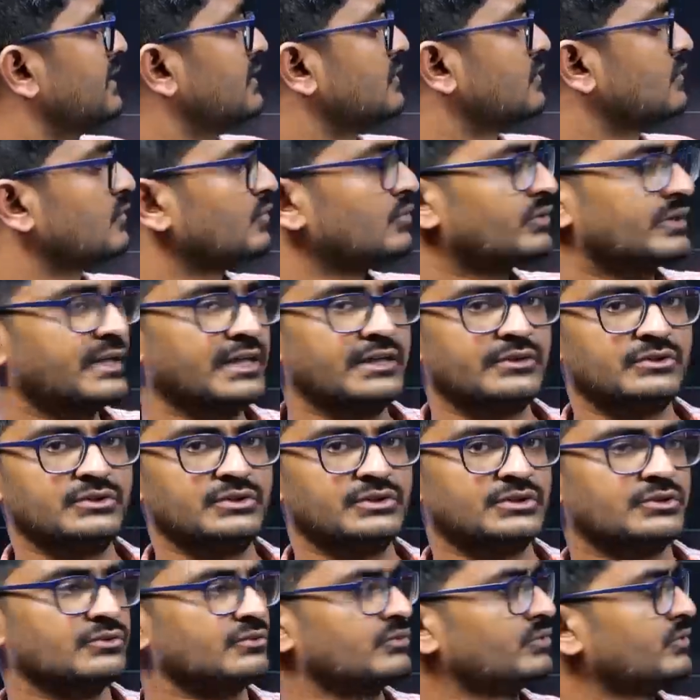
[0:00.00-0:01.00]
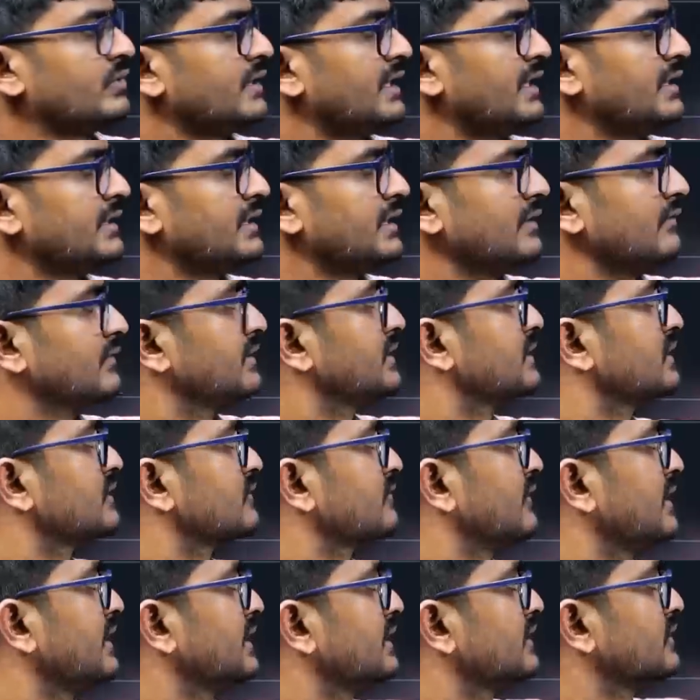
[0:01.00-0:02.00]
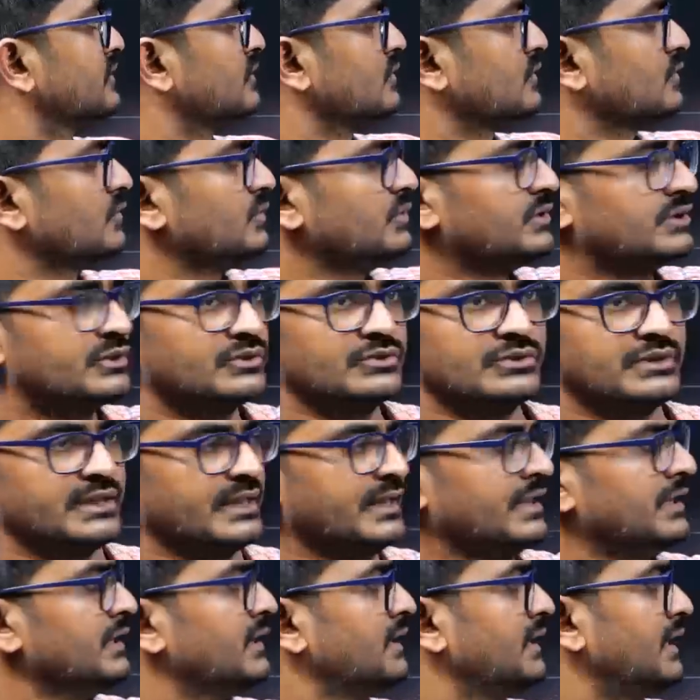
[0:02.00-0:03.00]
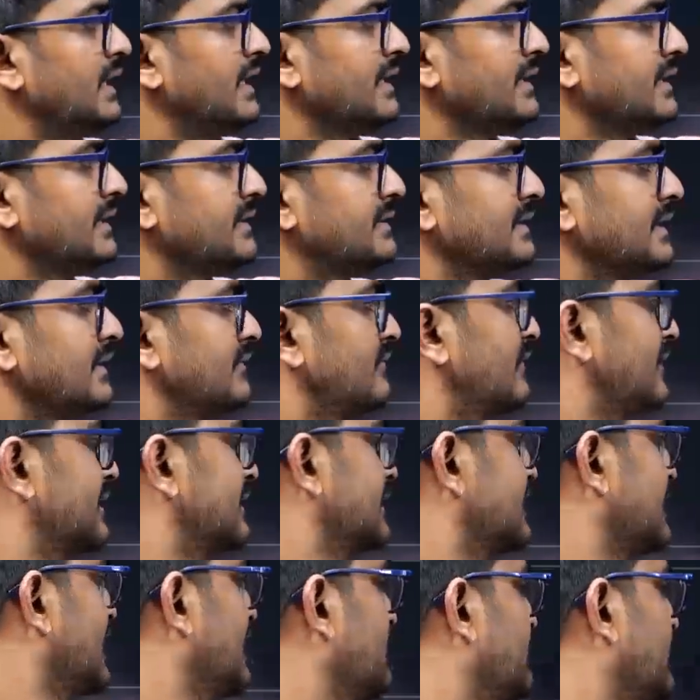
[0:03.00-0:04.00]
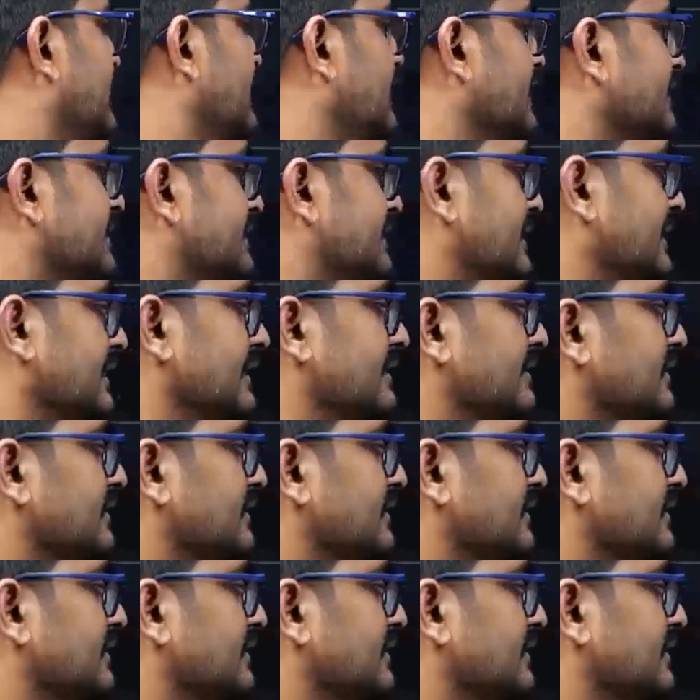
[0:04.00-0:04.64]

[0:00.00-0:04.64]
is to root L2 is to root L3, which is 1:2:3. And they said first time period is t.